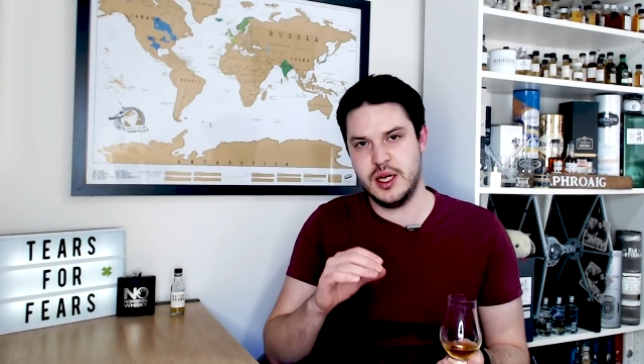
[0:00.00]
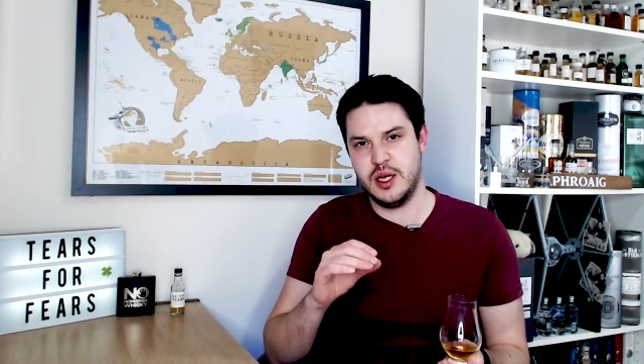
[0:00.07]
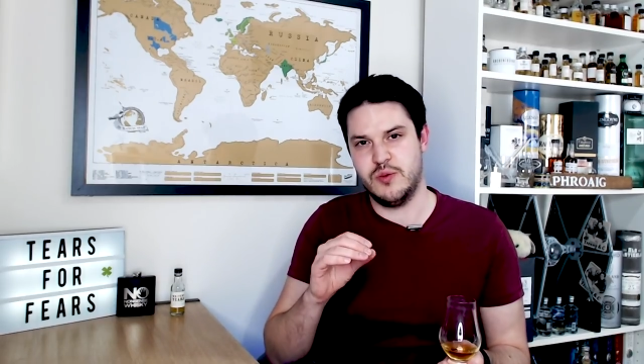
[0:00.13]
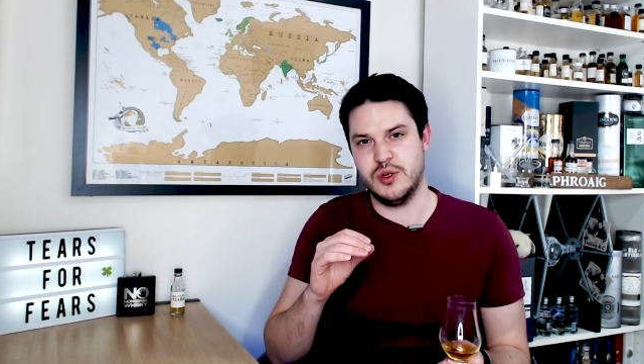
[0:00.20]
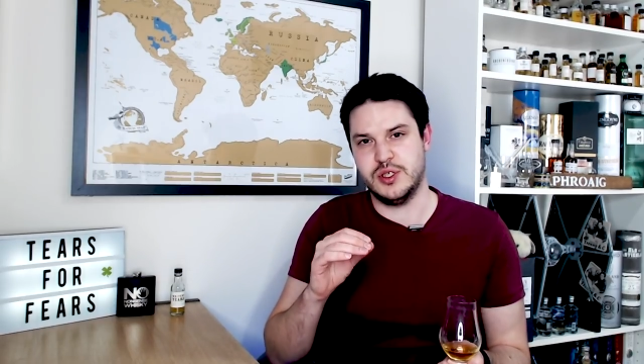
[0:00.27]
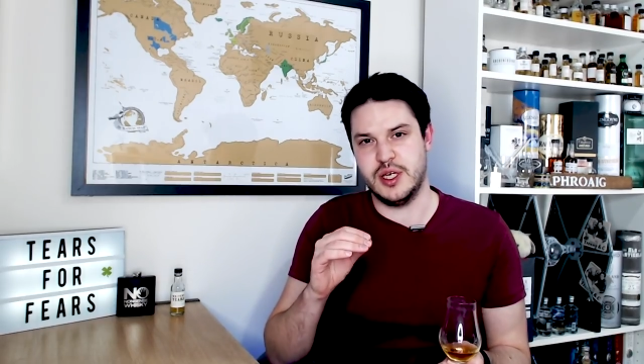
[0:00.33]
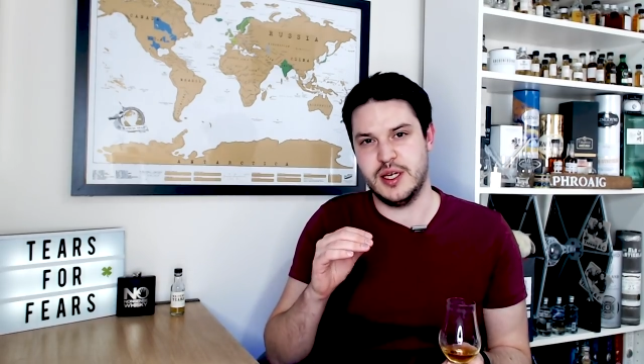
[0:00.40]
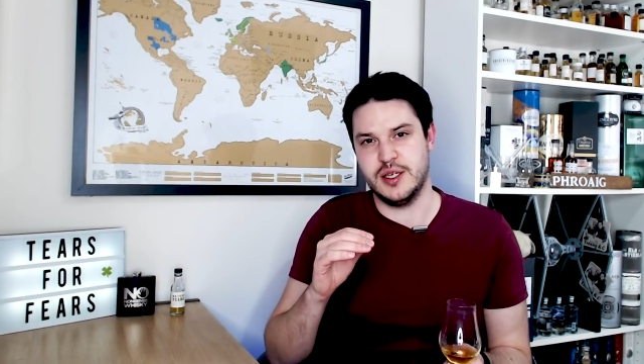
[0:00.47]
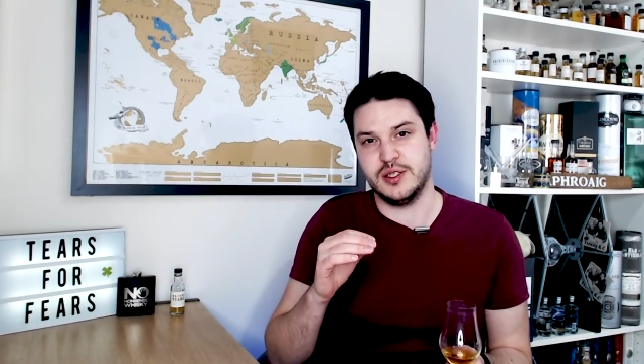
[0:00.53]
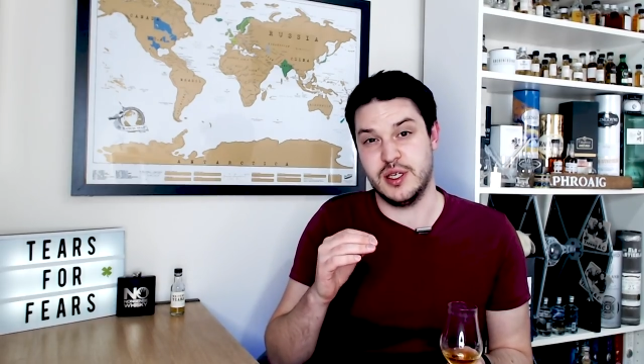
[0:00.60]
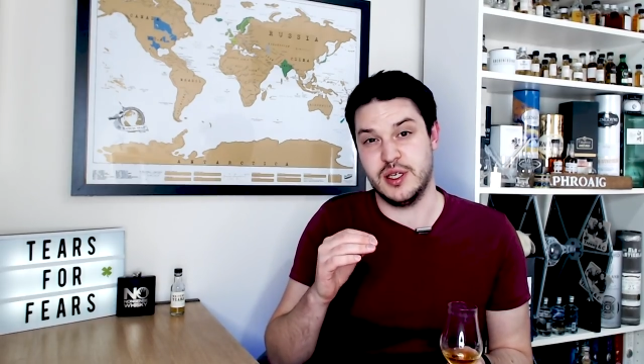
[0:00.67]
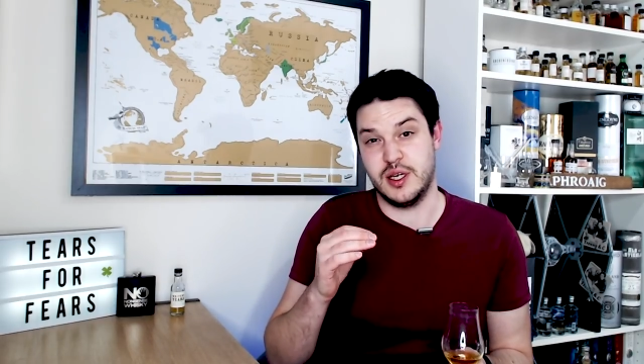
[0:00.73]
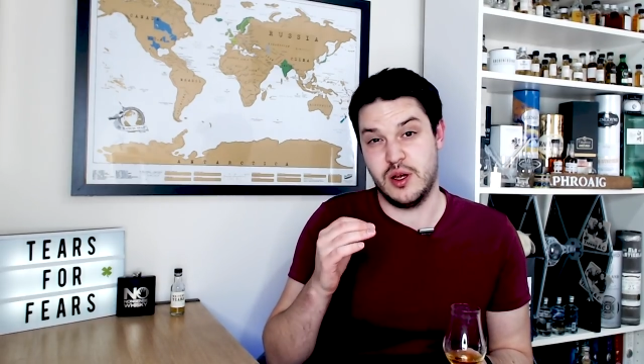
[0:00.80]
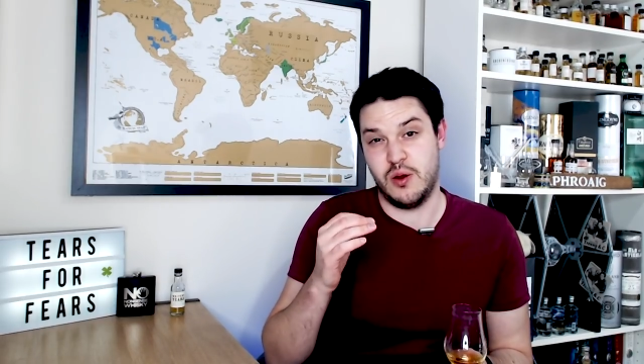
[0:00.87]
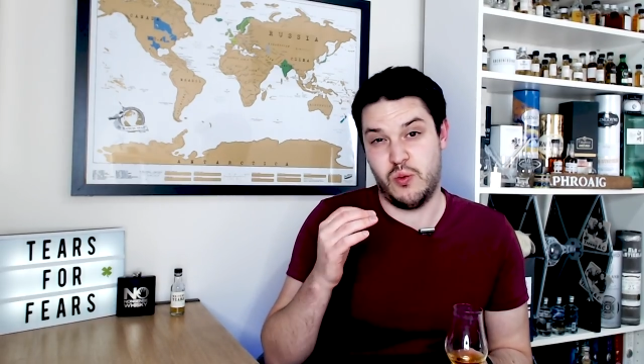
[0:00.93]
which is
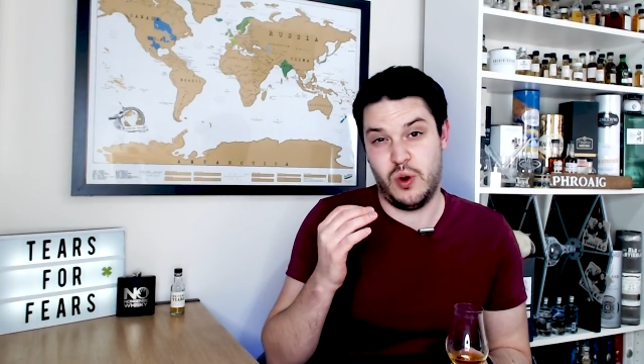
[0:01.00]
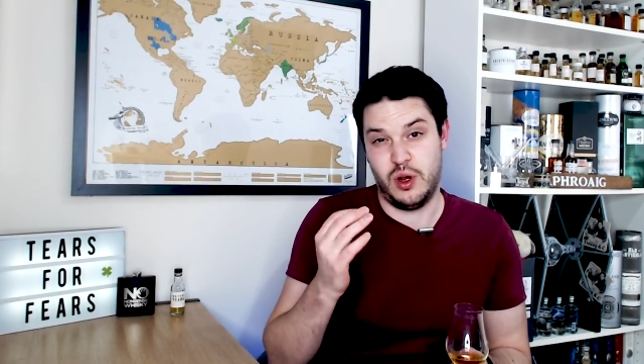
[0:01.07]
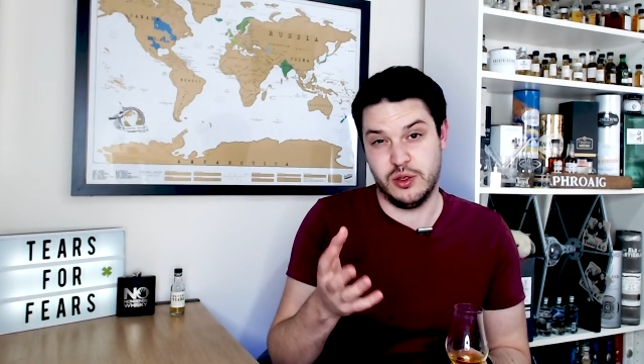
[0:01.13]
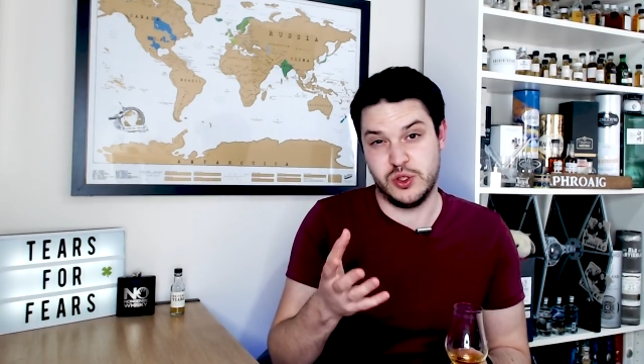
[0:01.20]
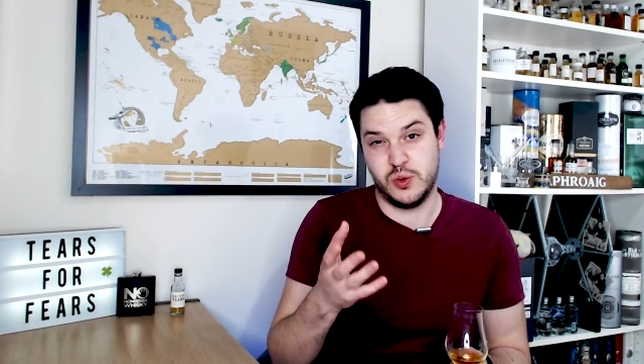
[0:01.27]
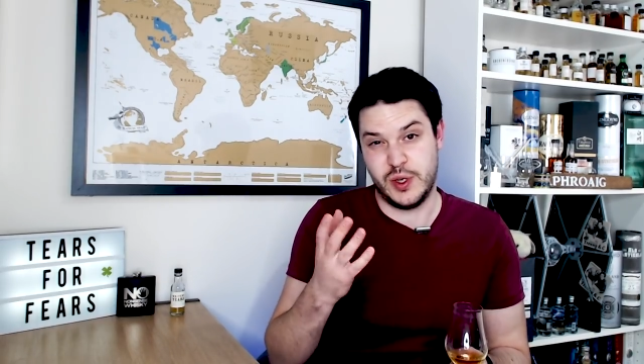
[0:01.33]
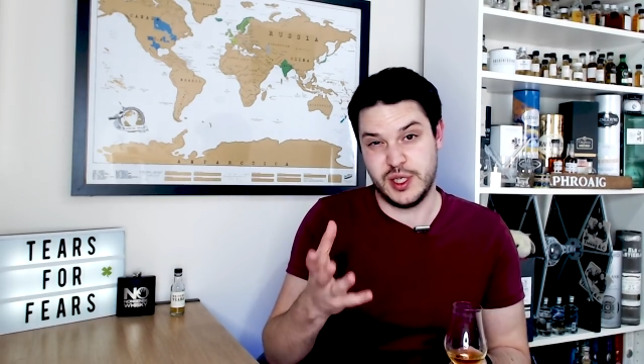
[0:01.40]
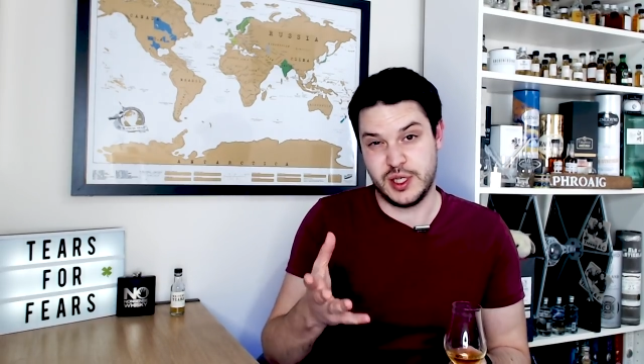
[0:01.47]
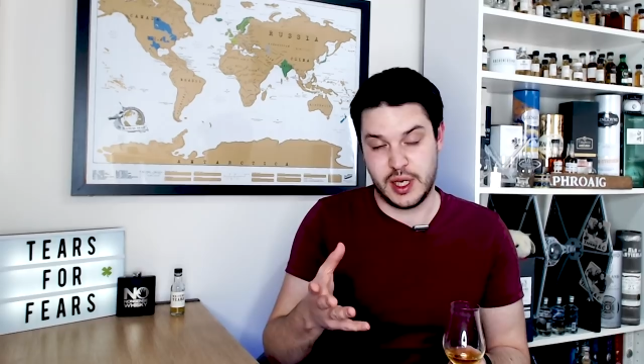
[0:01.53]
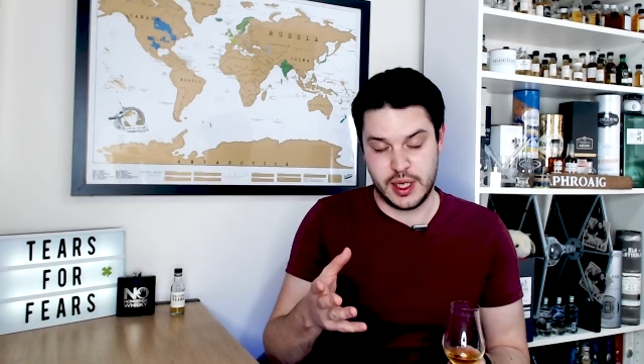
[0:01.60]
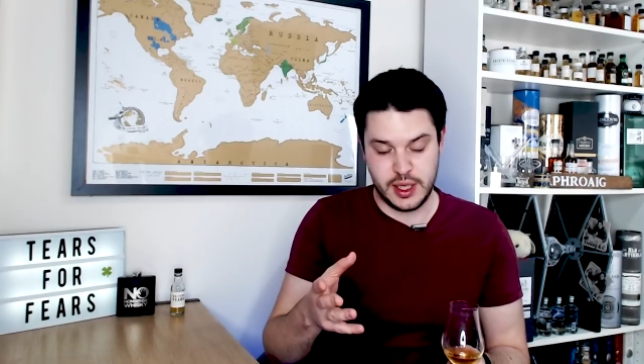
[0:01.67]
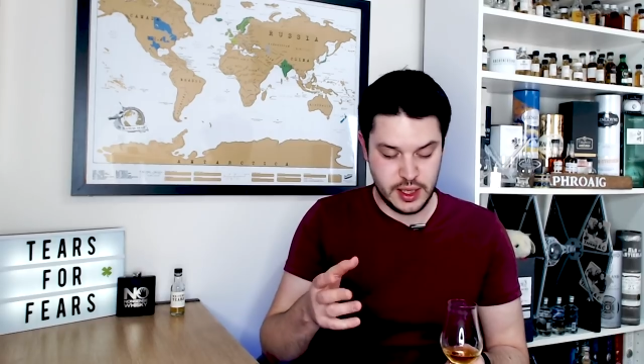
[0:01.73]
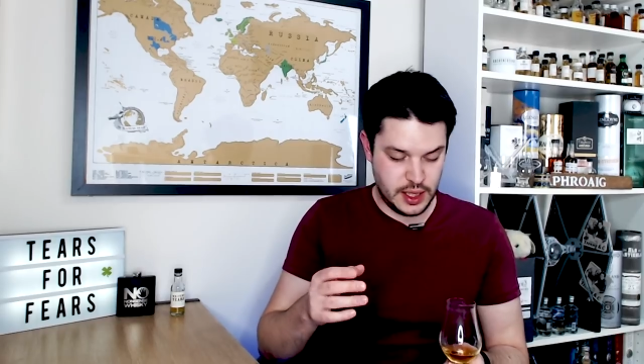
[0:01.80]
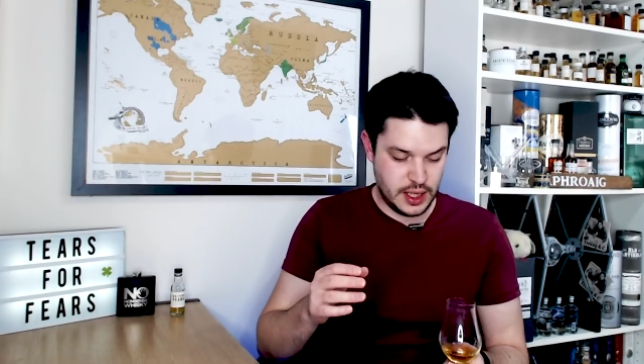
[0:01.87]
the Walsh Whiskey,